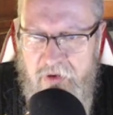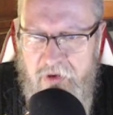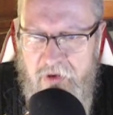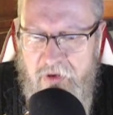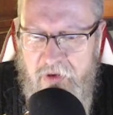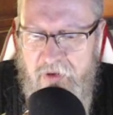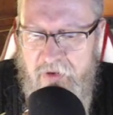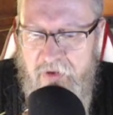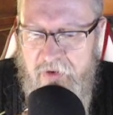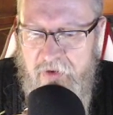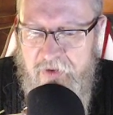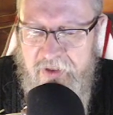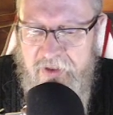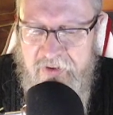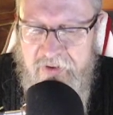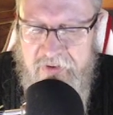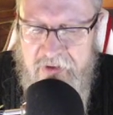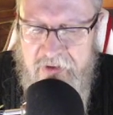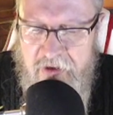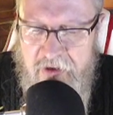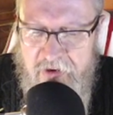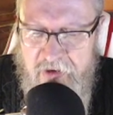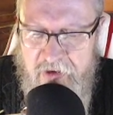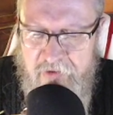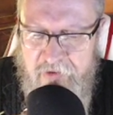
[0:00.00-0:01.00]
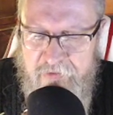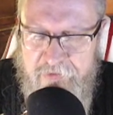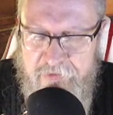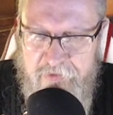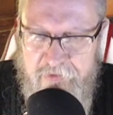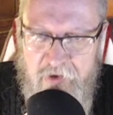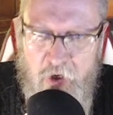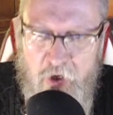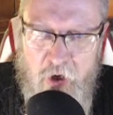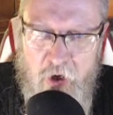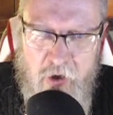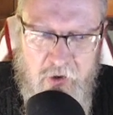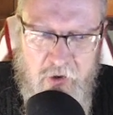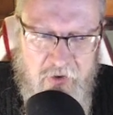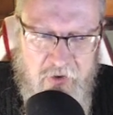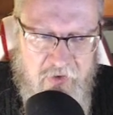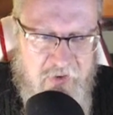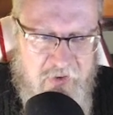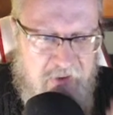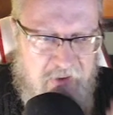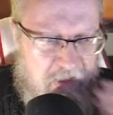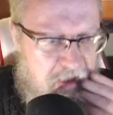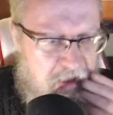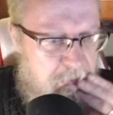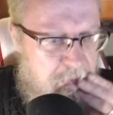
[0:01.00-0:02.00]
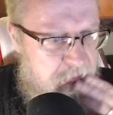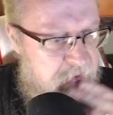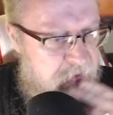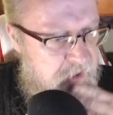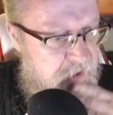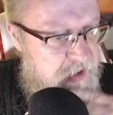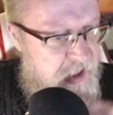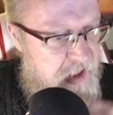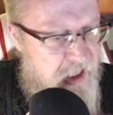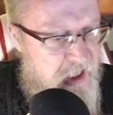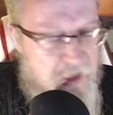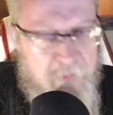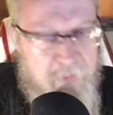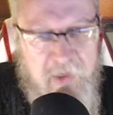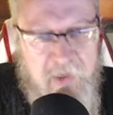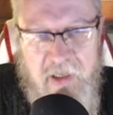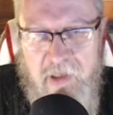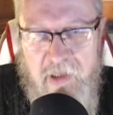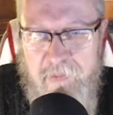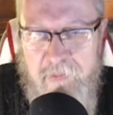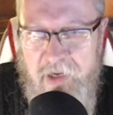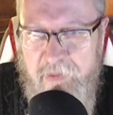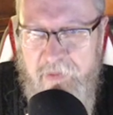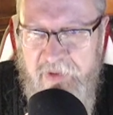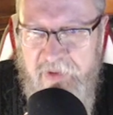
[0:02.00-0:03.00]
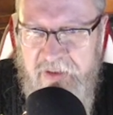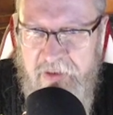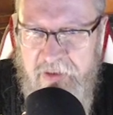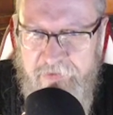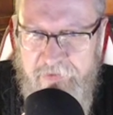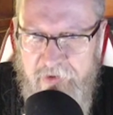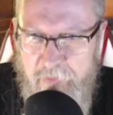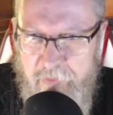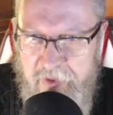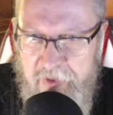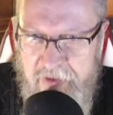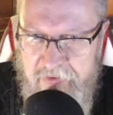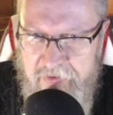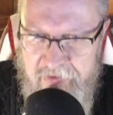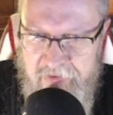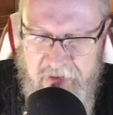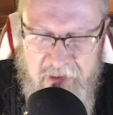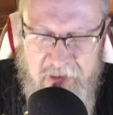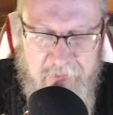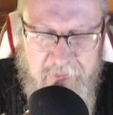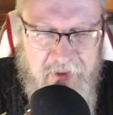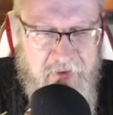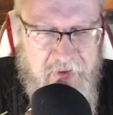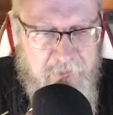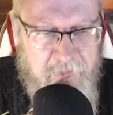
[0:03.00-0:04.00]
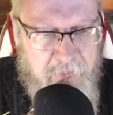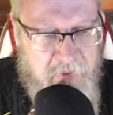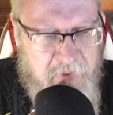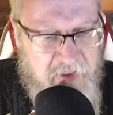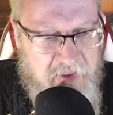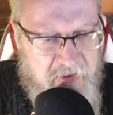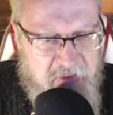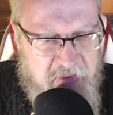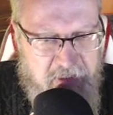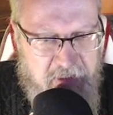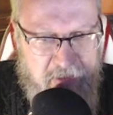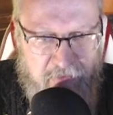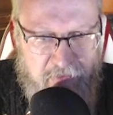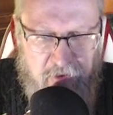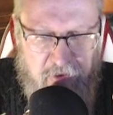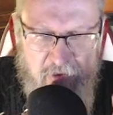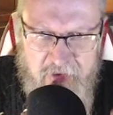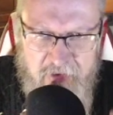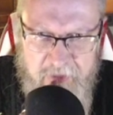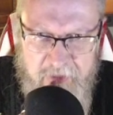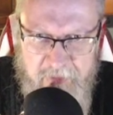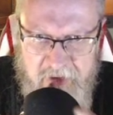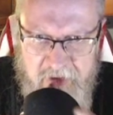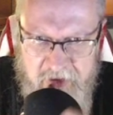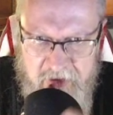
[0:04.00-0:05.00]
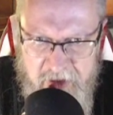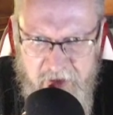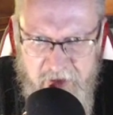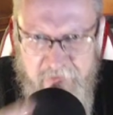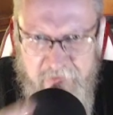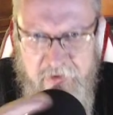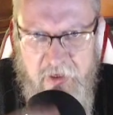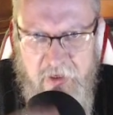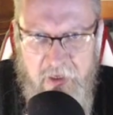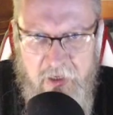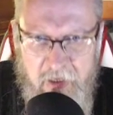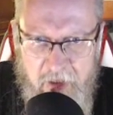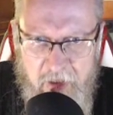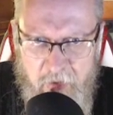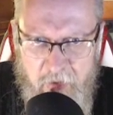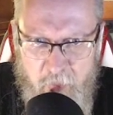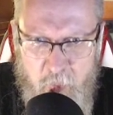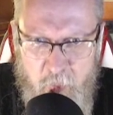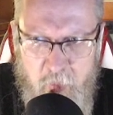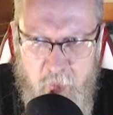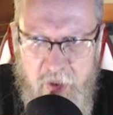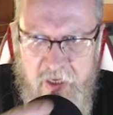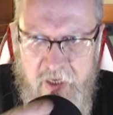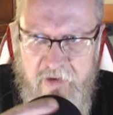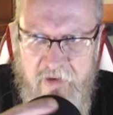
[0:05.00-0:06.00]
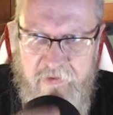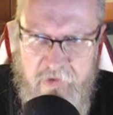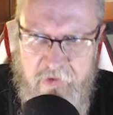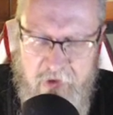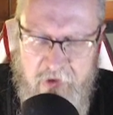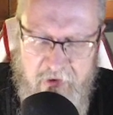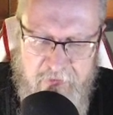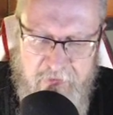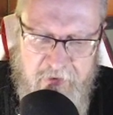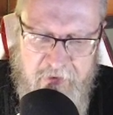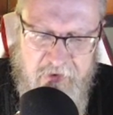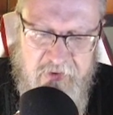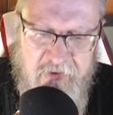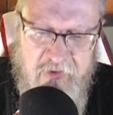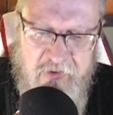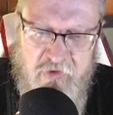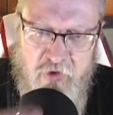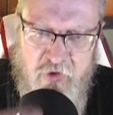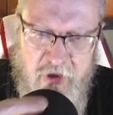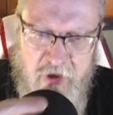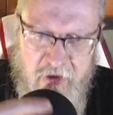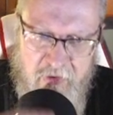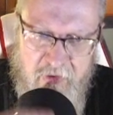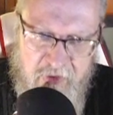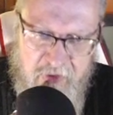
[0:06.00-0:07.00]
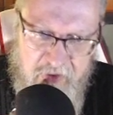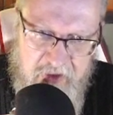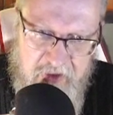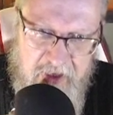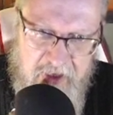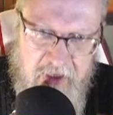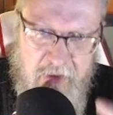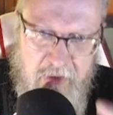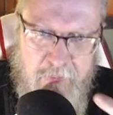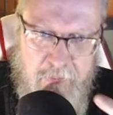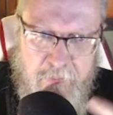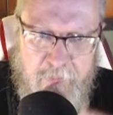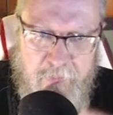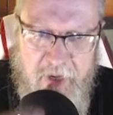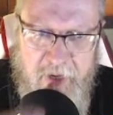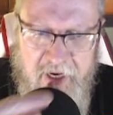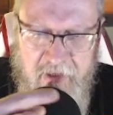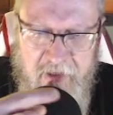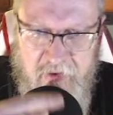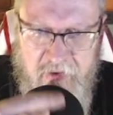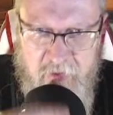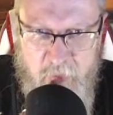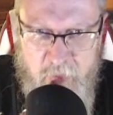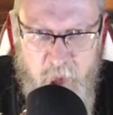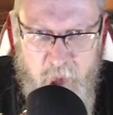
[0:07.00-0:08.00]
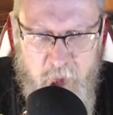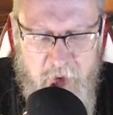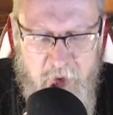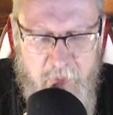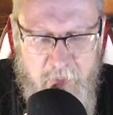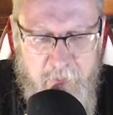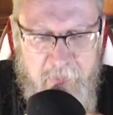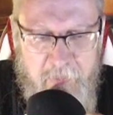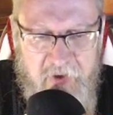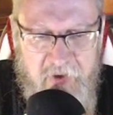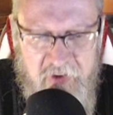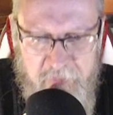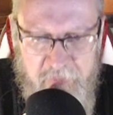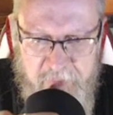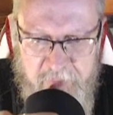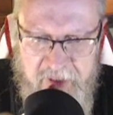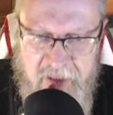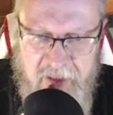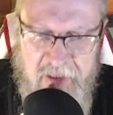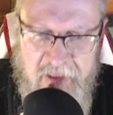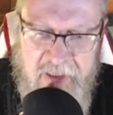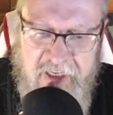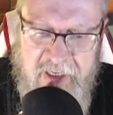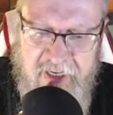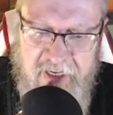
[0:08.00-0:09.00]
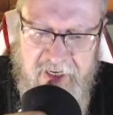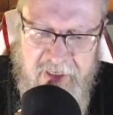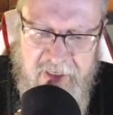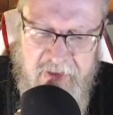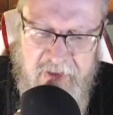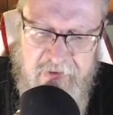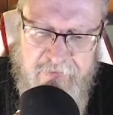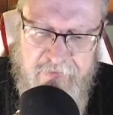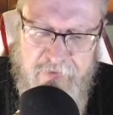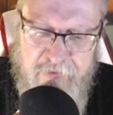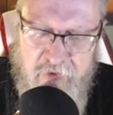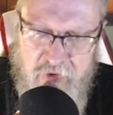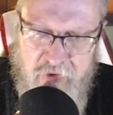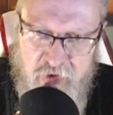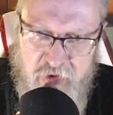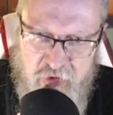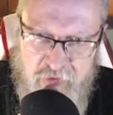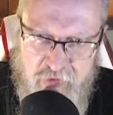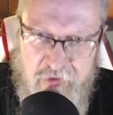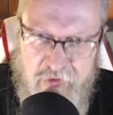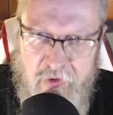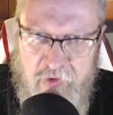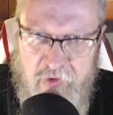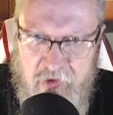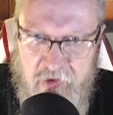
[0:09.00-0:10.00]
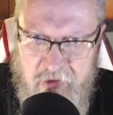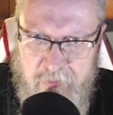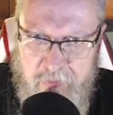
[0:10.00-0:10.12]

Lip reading: this kind of concept, and I mean, there might be different ways of thinking about it, but this kind of concept, this kind of way of us trying to think back to what must be the case for truth to be